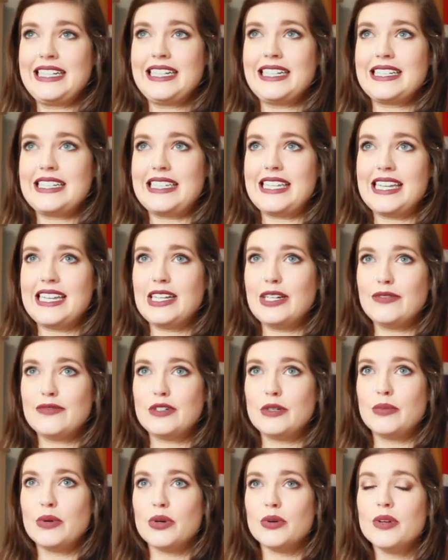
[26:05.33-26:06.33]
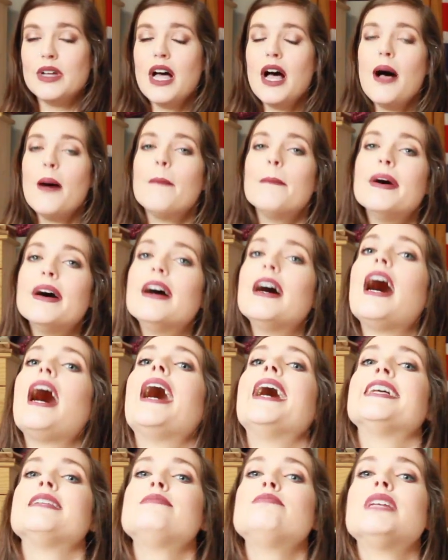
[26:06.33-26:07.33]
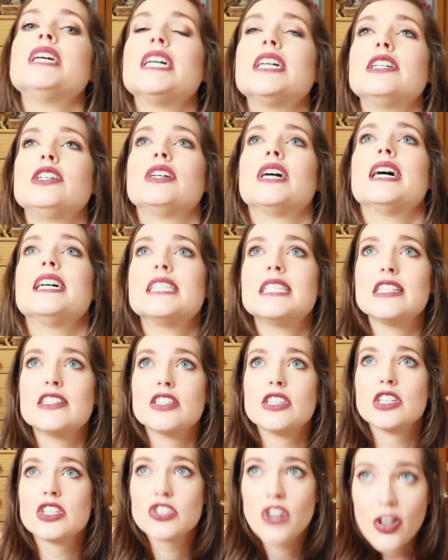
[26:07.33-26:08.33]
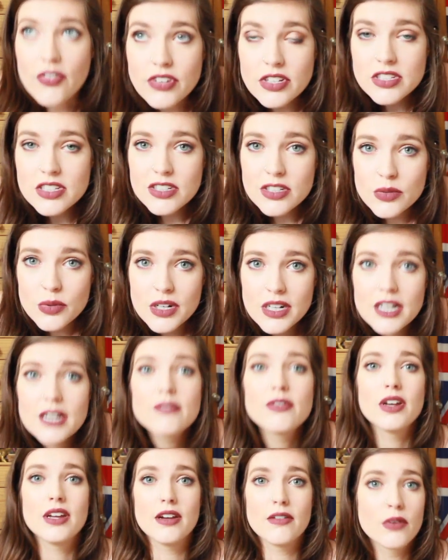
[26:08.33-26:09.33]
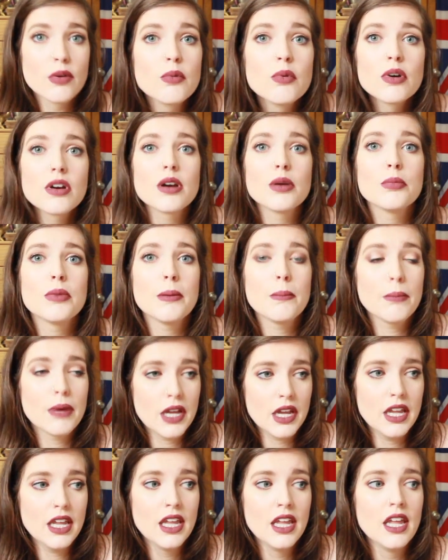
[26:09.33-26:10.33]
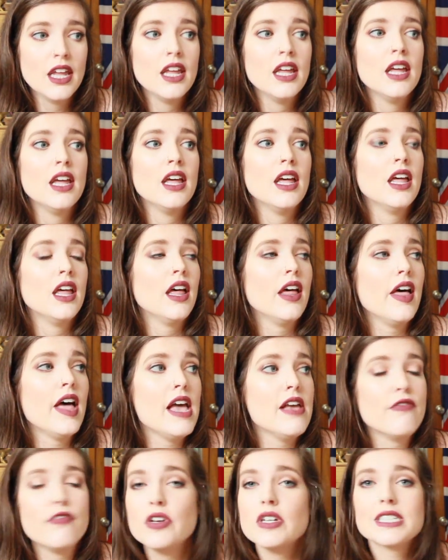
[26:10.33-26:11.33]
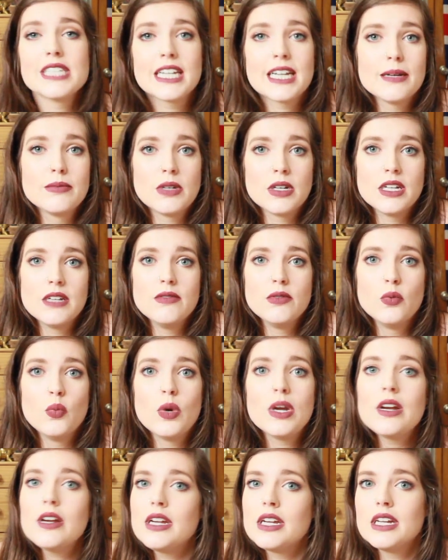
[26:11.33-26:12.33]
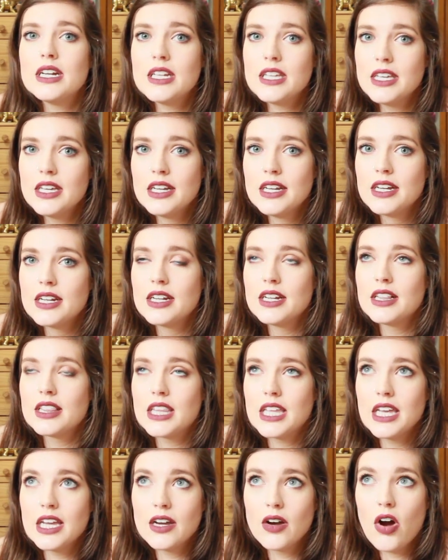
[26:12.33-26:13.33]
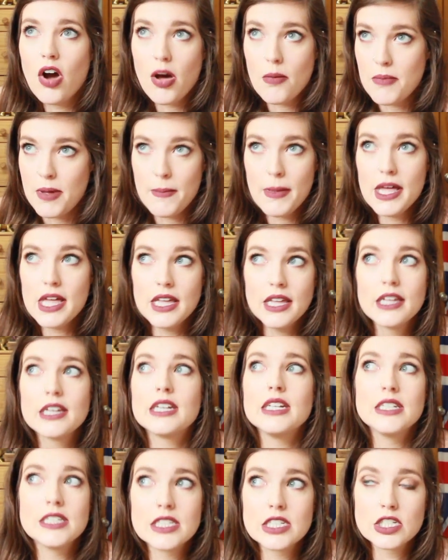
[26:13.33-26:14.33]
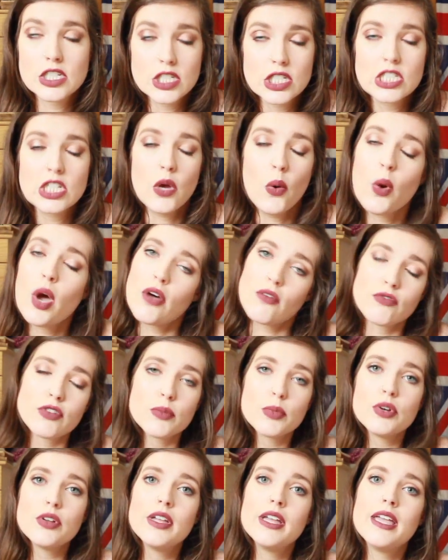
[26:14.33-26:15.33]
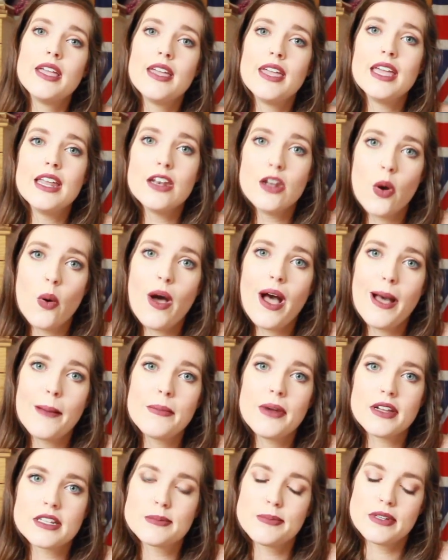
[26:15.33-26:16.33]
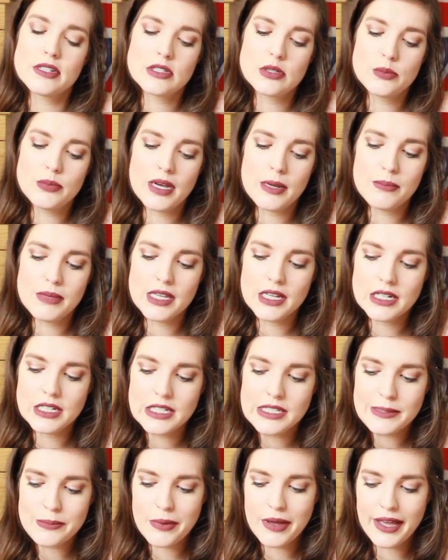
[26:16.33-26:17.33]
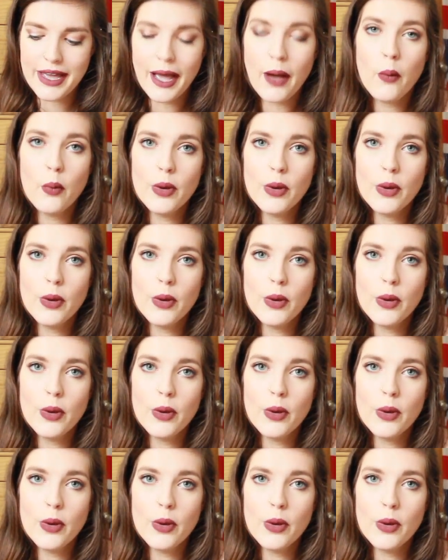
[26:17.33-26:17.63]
because they're comfortable. But I'm telling you guys, these are the softest underwear I've ever worn on my butt. It feels like I'm not even wearing anything on my butt because it's just so comfortable. And no, I'm not sponsored by MeUndies, but I